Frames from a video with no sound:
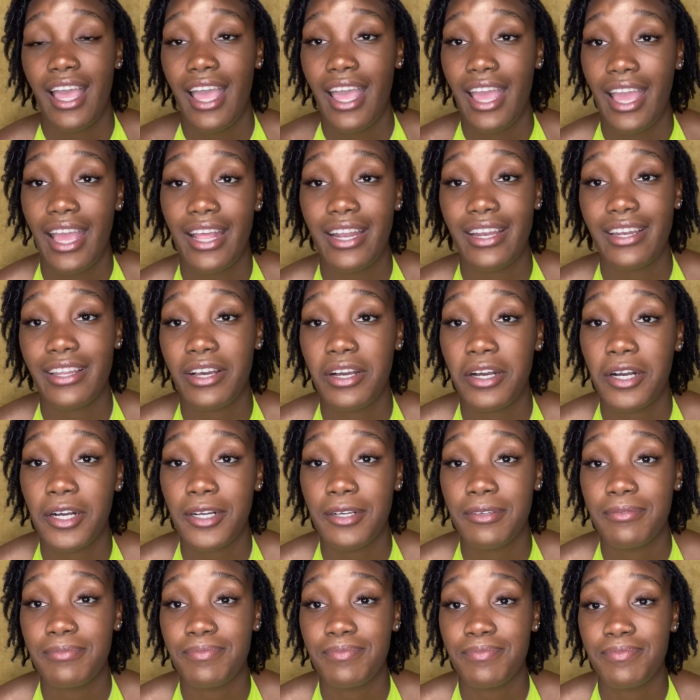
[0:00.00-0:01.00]
and
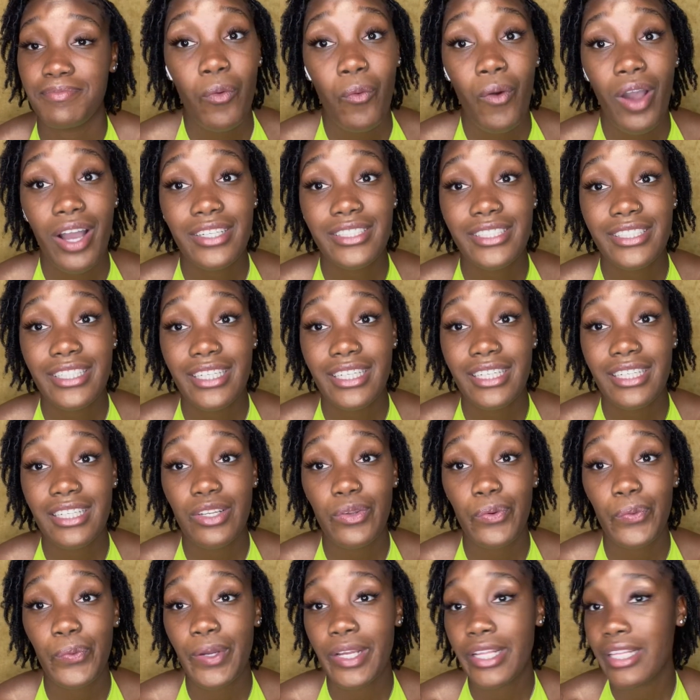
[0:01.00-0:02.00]
washed it
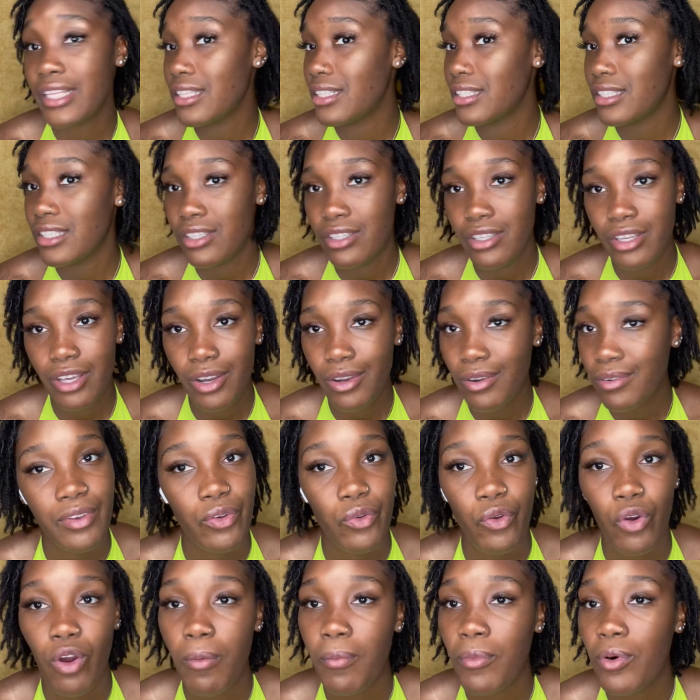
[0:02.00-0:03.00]
with, you know,
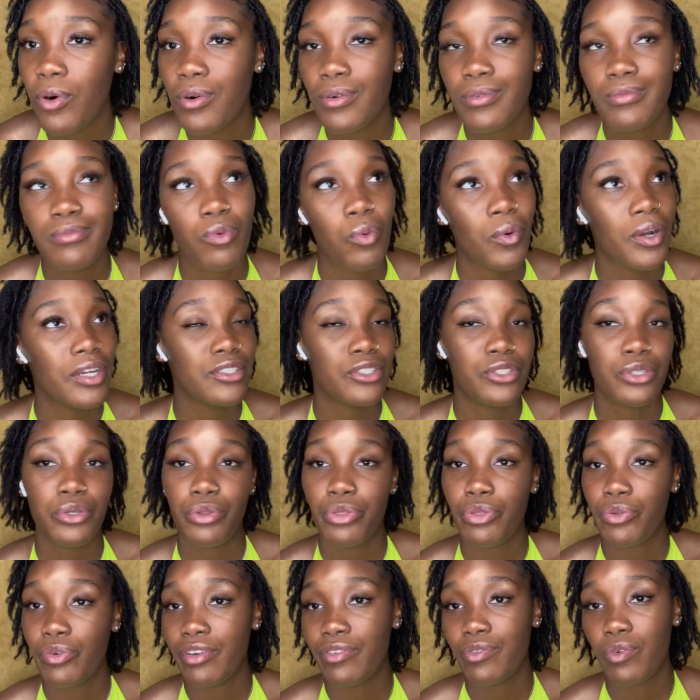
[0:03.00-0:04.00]
normal 1, 2,
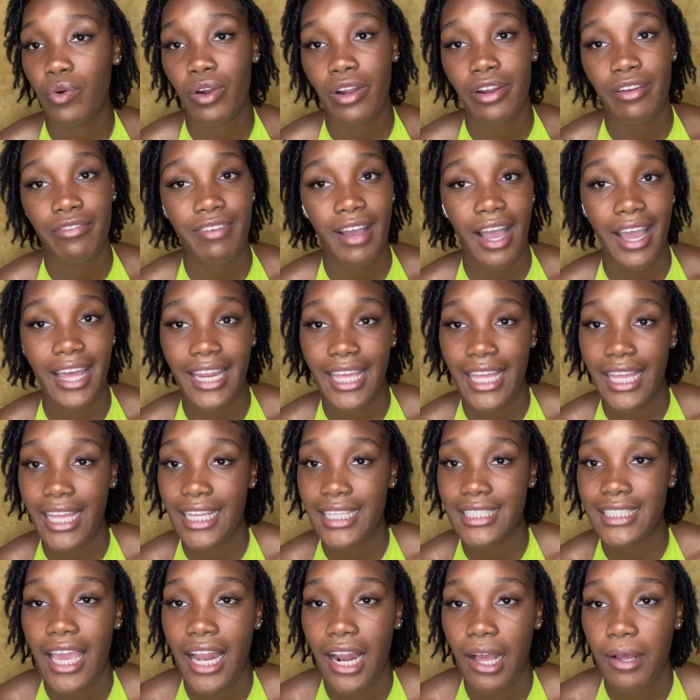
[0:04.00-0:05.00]
3, 4, 5
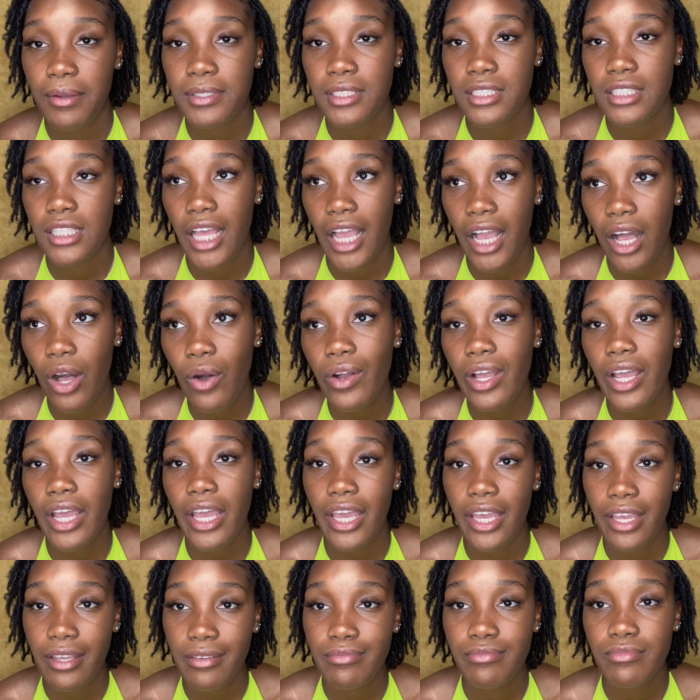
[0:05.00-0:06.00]
days. And I was just like,
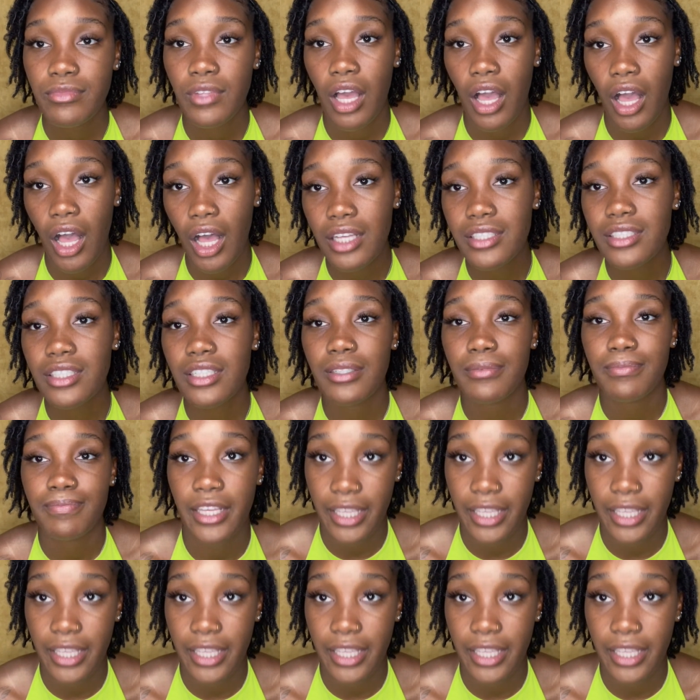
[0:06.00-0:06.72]
okay, awesome.